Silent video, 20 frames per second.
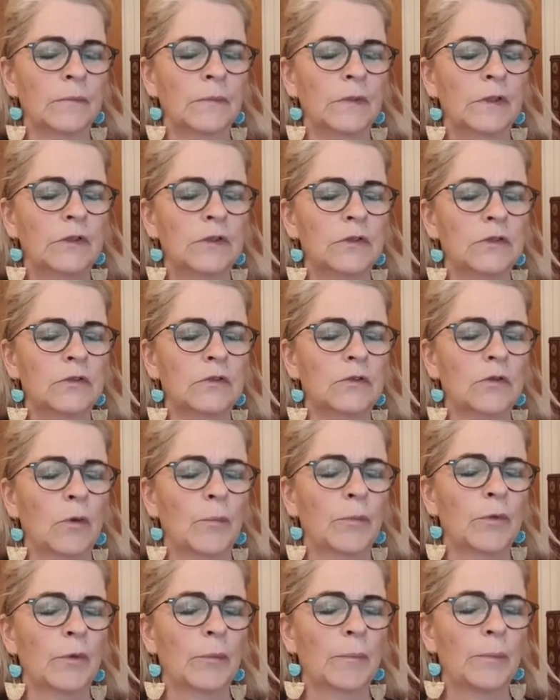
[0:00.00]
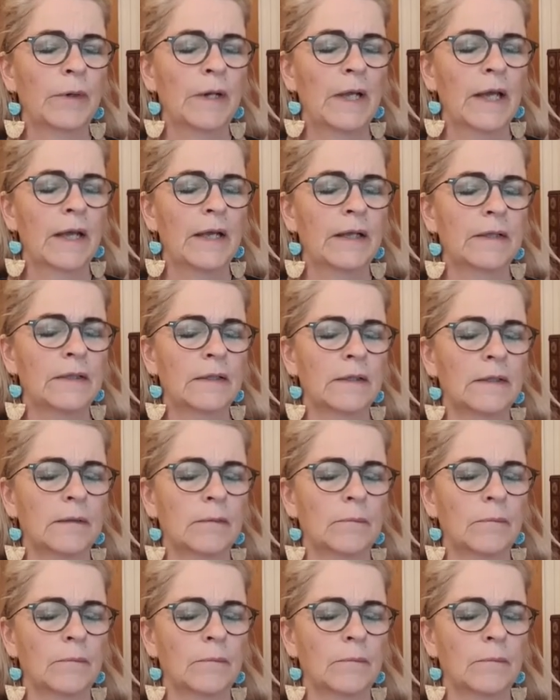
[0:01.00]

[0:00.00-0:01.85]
And just drop your breath.